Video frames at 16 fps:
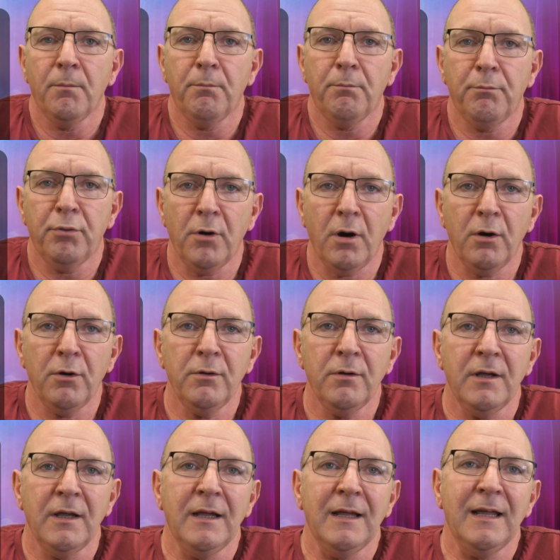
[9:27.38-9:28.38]
Pro,
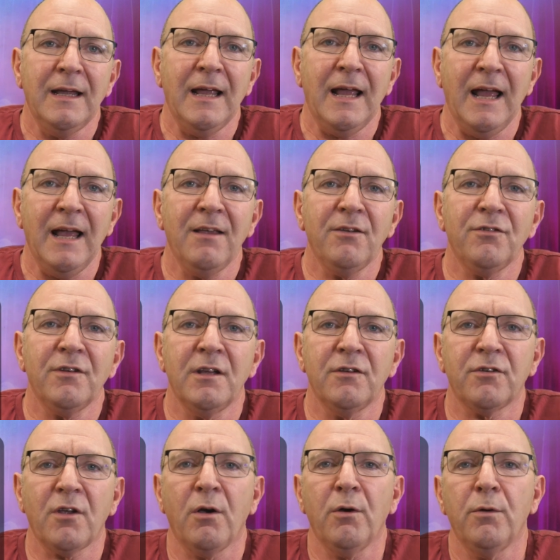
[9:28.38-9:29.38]
it has
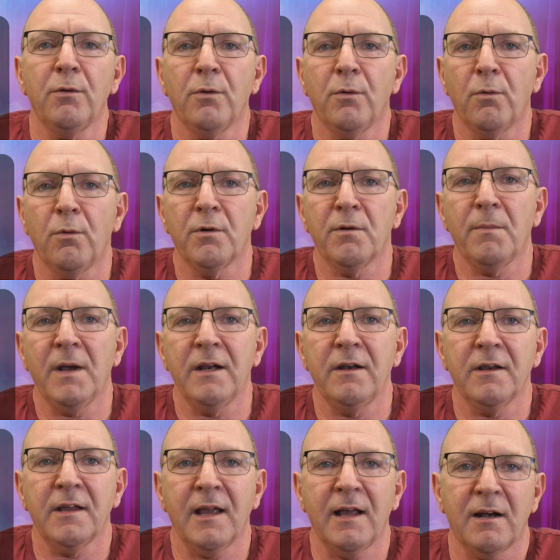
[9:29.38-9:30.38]
its own
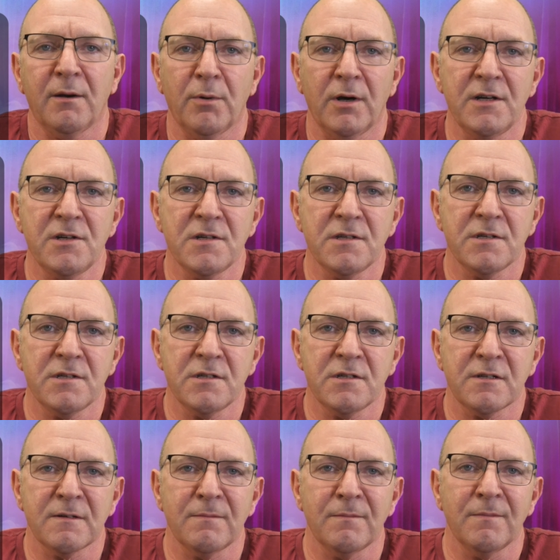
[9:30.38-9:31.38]
automated calibration
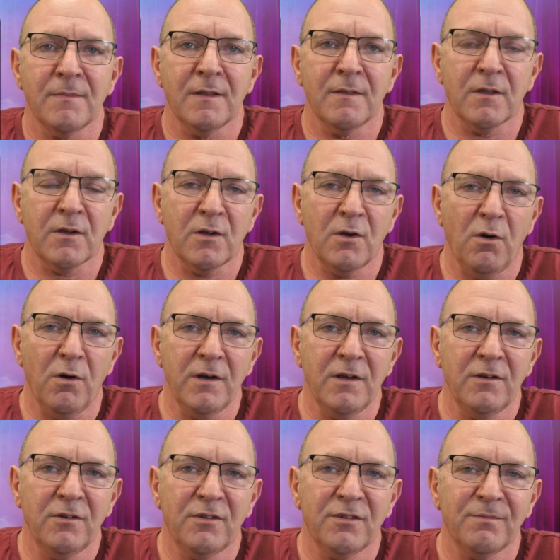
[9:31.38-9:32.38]
system. The con
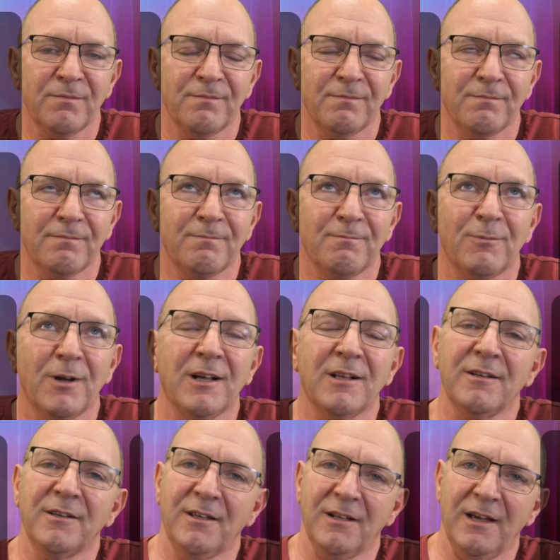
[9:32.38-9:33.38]
is,
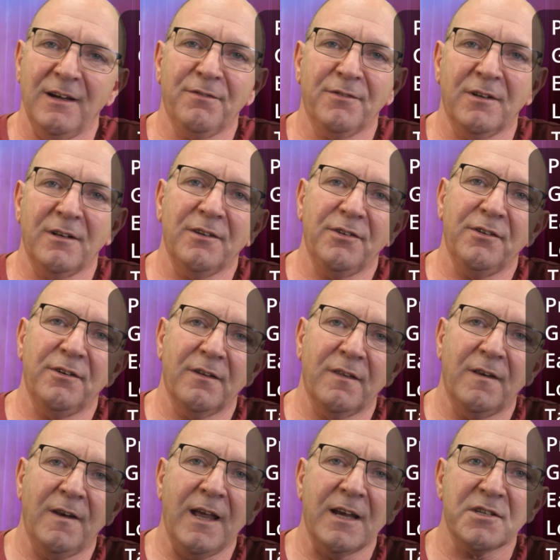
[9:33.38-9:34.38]
well, you'll have to listen to
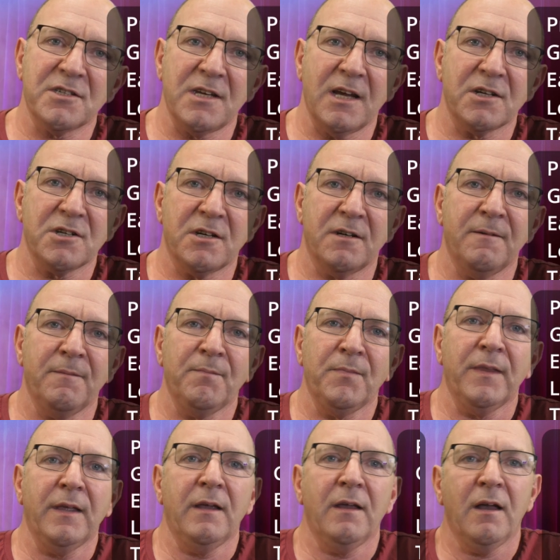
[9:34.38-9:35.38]
the next section
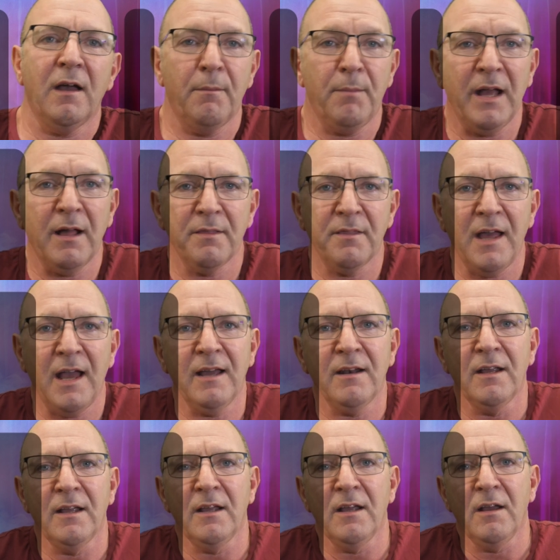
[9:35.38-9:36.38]
about that.
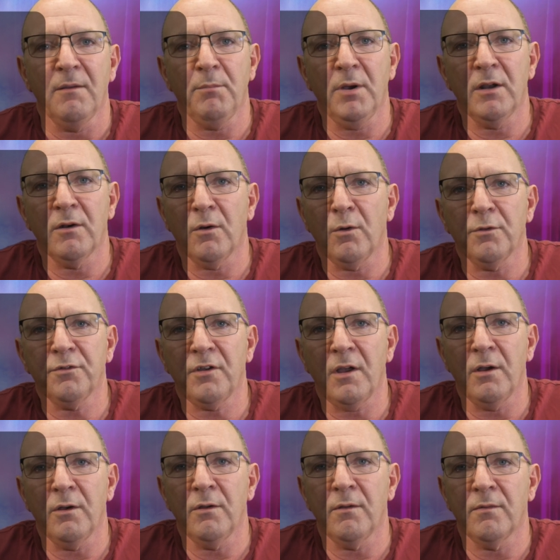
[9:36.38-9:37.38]
But
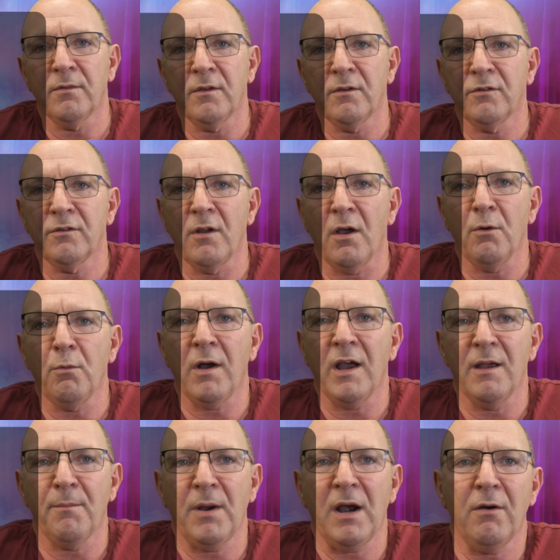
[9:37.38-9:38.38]
also, there's no way
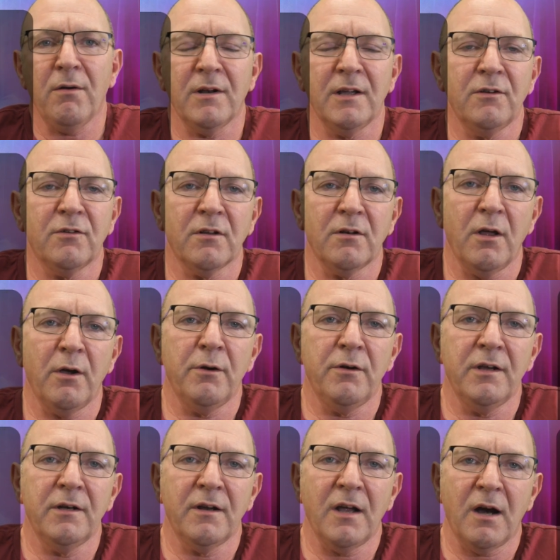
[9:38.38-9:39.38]
apparently to load
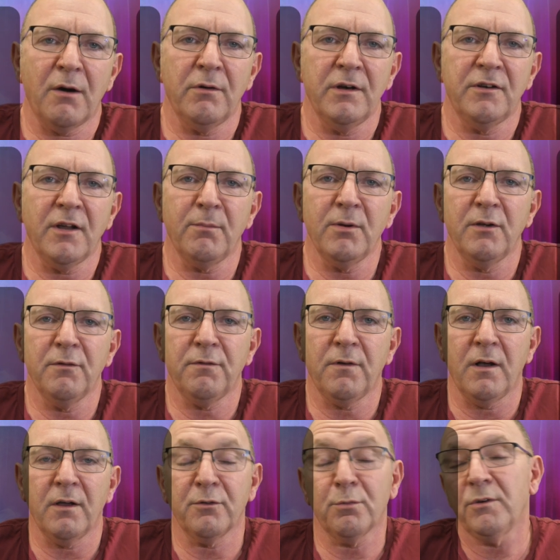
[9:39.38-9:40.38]
in REW
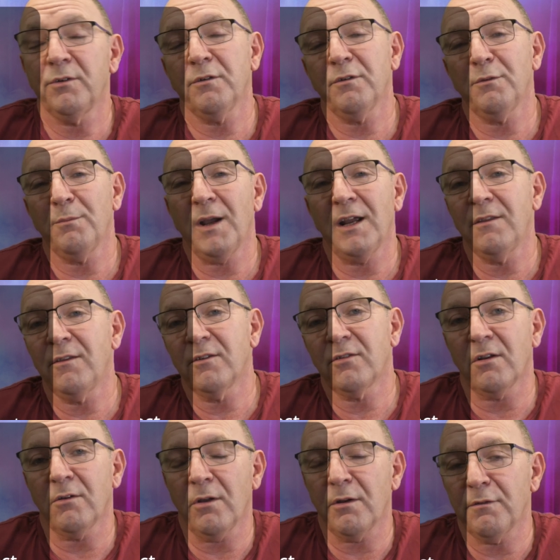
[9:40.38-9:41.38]
files, which would have made this
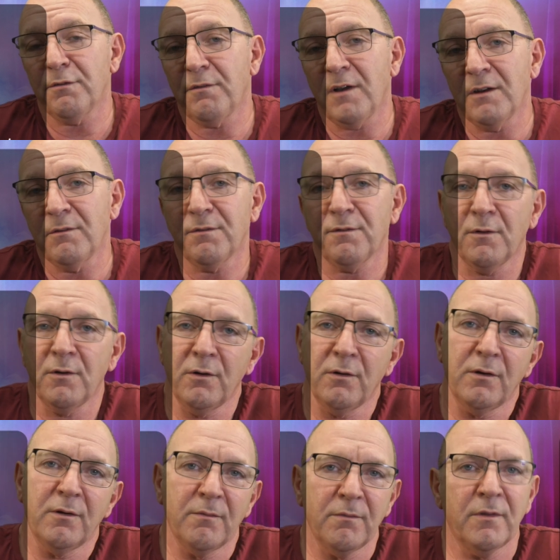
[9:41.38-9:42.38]
a lot of fun
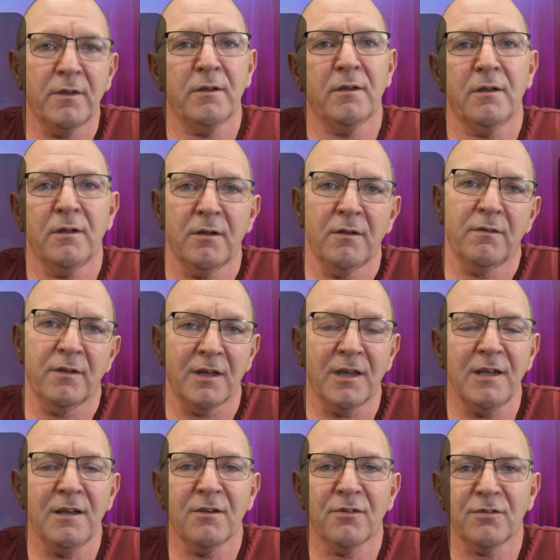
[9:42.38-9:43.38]
for the
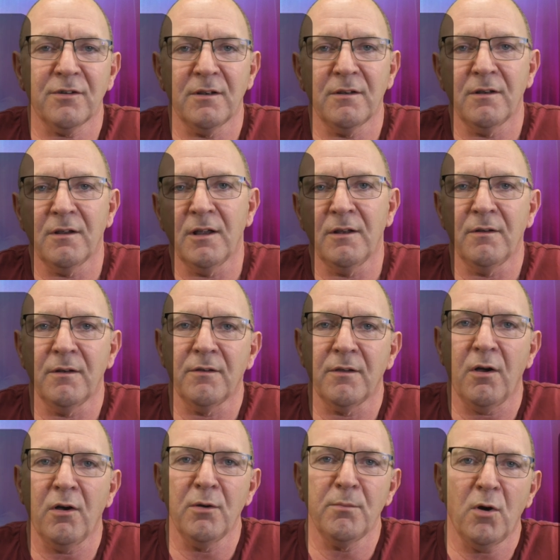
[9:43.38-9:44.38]
geeks and the
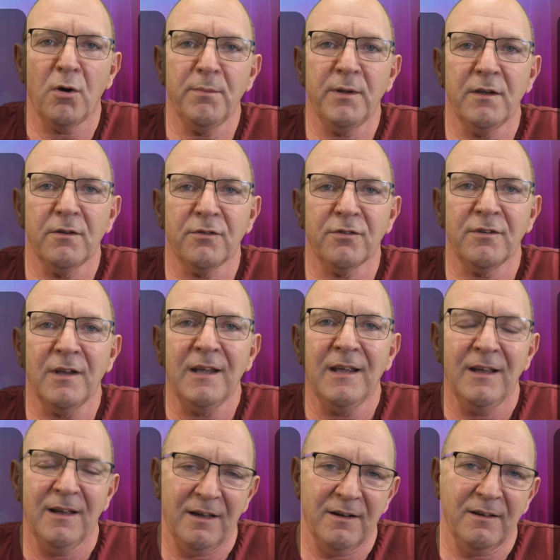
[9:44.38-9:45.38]
home hobbyists,
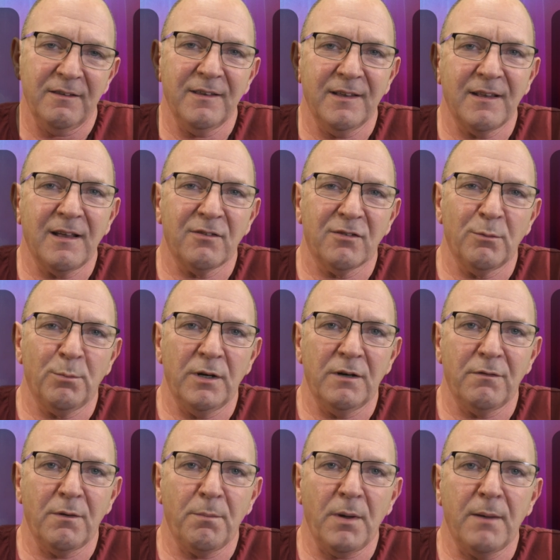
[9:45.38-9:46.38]
and I think that's a bit
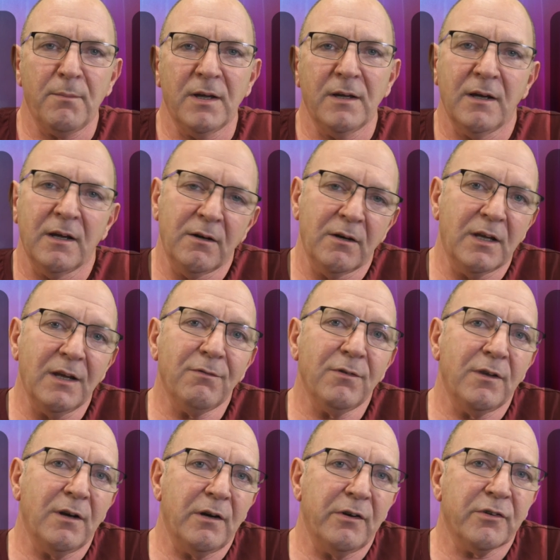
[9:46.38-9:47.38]
of a bummer. And given
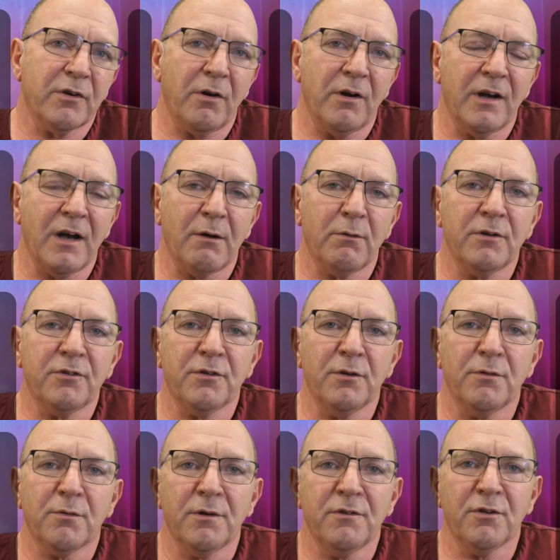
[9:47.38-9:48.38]
that it's got an
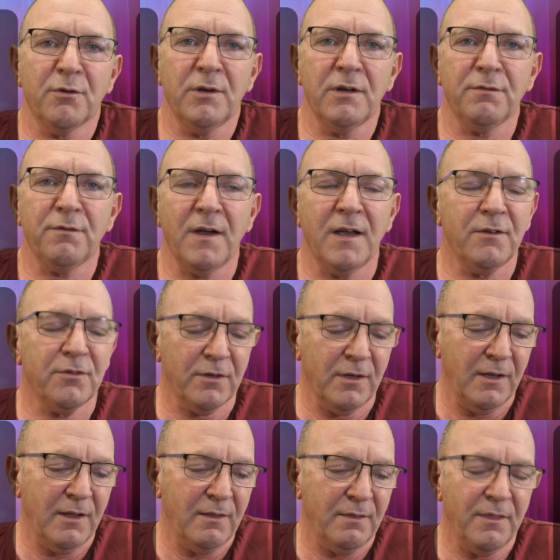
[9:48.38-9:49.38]
RS-232 interface,
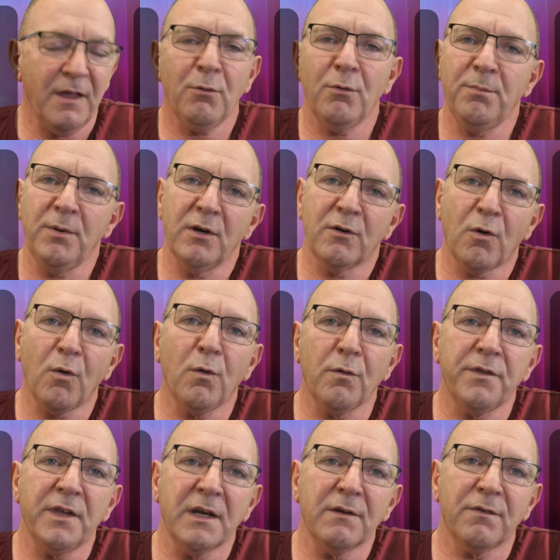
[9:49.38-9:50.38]
that would be a cool
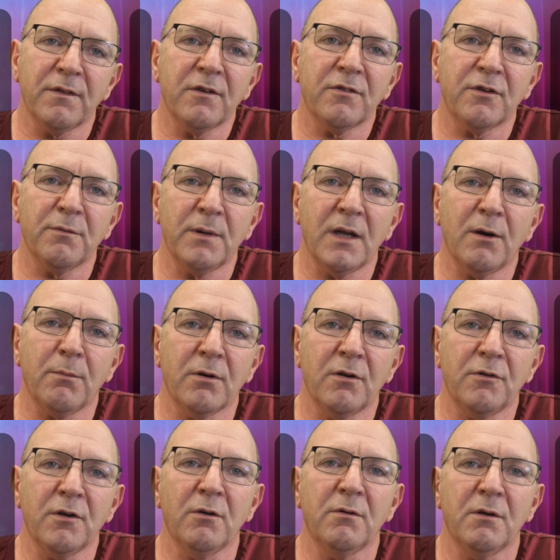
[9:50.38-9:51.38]
thing for this to be able to
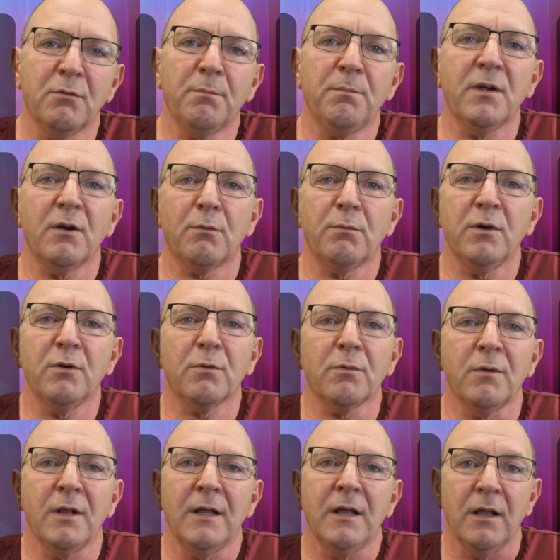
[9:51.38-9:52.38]
do. It would be a
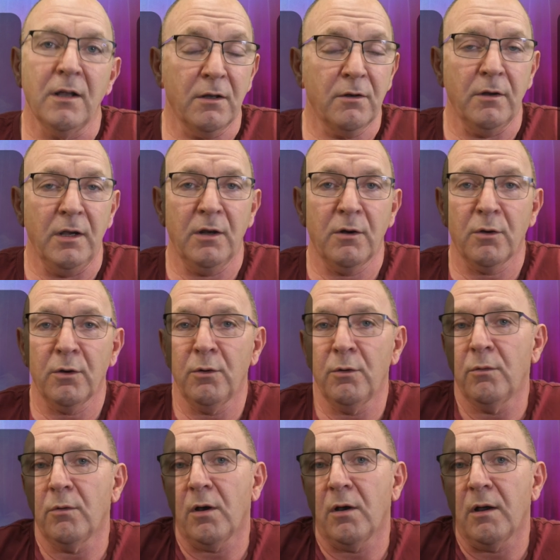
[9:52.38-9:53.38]
real,
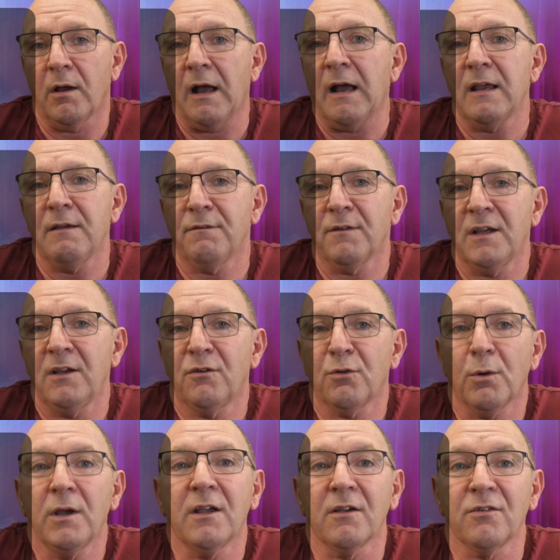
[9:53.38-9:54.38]
AV
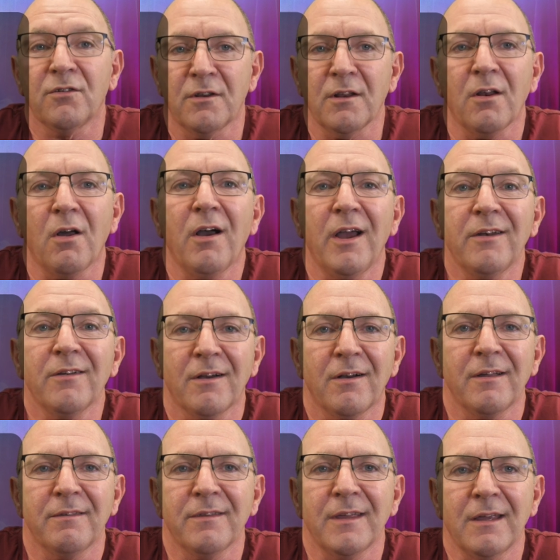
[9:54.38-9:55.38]
tweaker's delight,
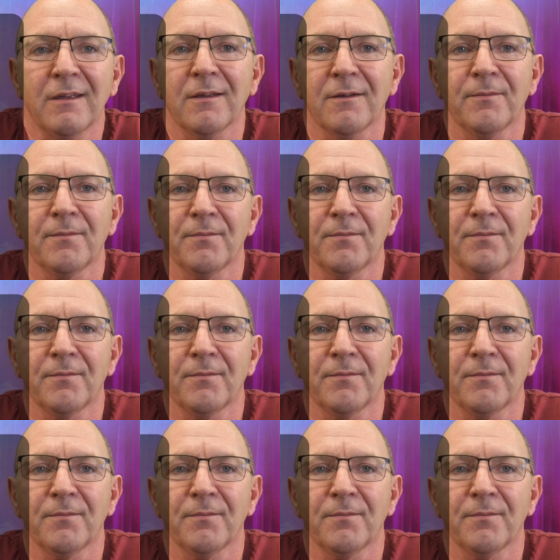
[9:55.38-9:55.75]
I think.